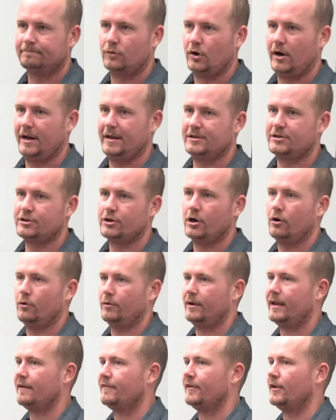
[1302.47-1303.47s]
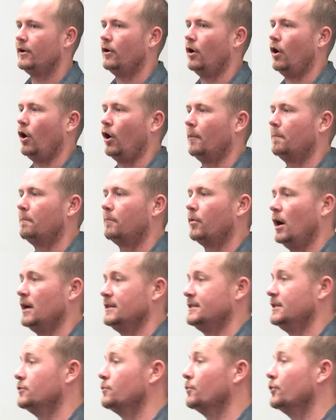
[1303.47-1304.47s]
Right? So given our
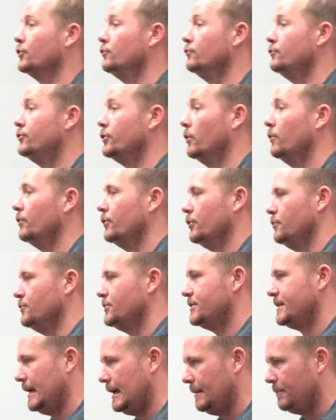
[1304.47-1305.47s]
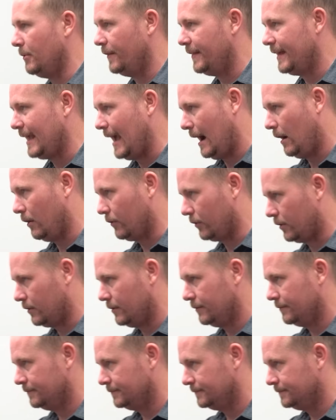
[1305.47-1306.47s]
process where you don't use tape on the
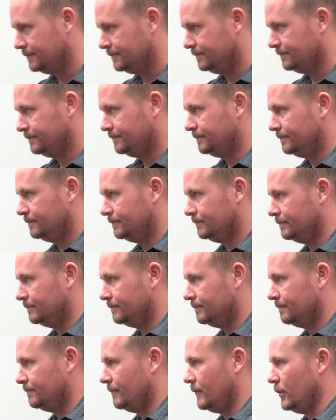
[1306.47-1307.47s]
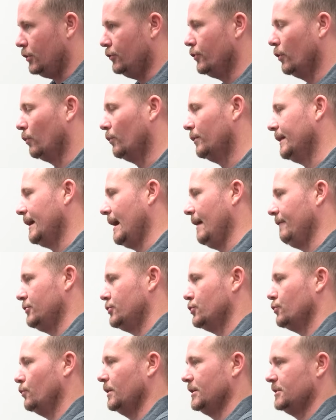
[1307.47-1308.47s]
outer, you don't really have a
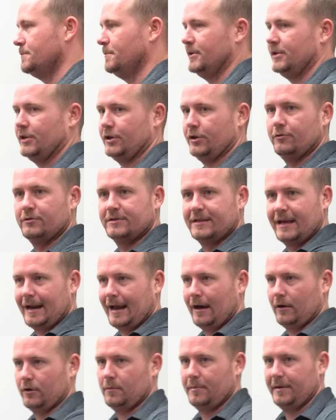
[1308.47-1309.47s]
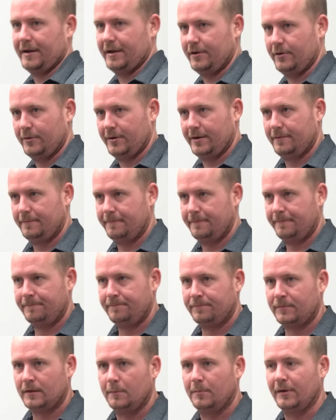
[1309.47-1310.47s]
choice but to use that outer Panduit.
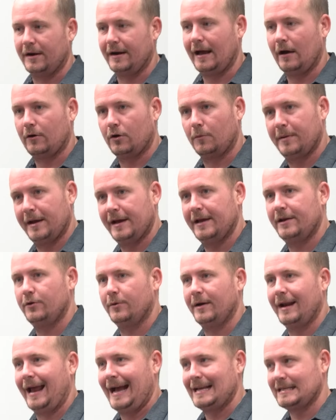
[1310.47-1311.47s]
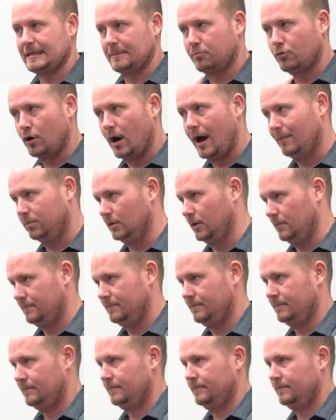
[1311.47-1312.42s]
But an outer Panduit has a problem.